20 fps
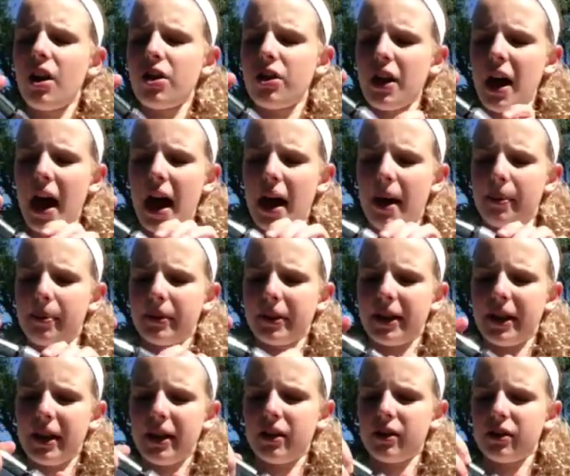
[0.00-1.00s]
the
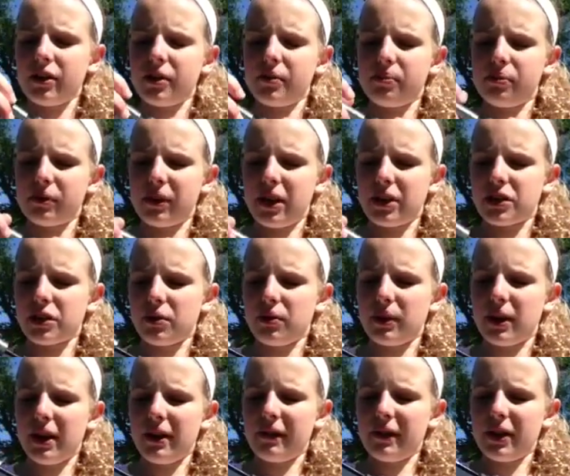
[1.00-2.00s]
applicator, the brush, or
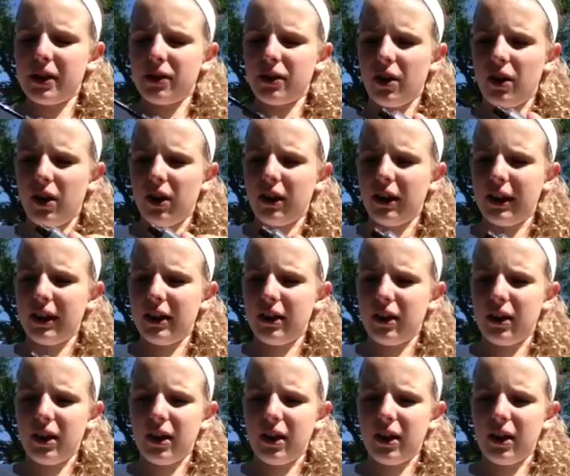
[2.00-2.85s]
whatever you call it.